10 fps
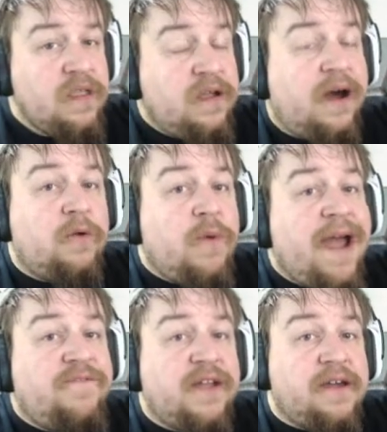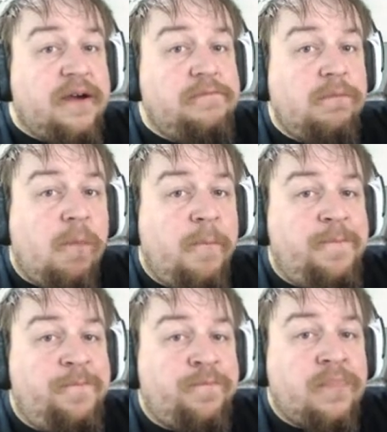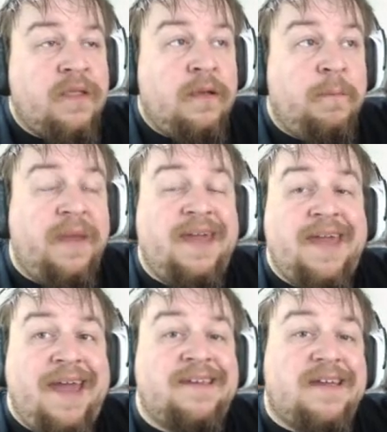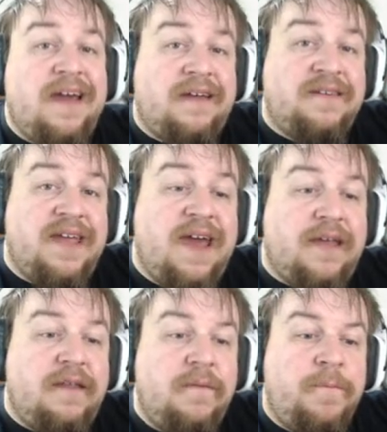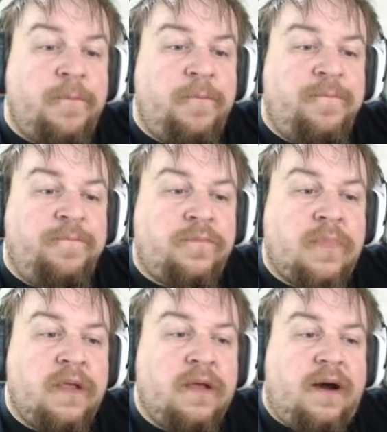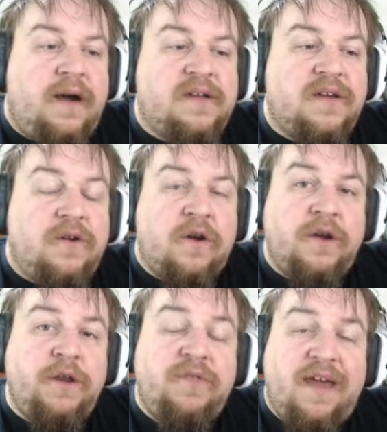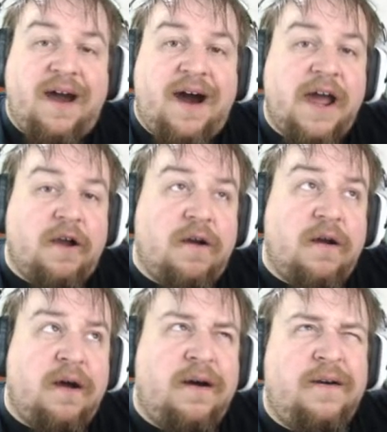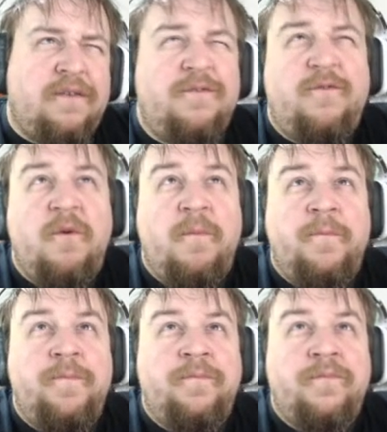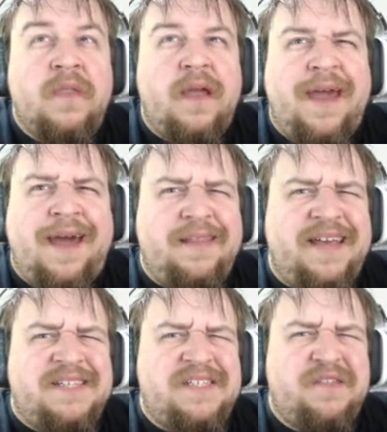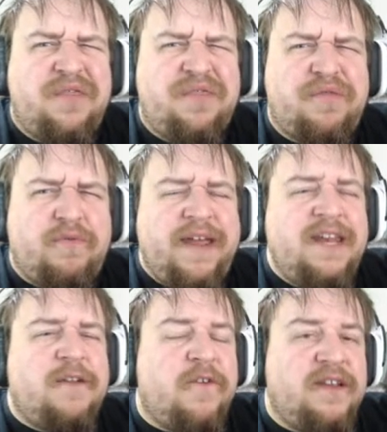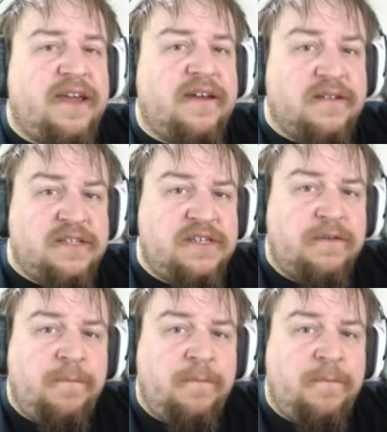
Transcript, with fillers: On Ravnica, being anti-undead uh, can earn you the ire of at least three different guilds,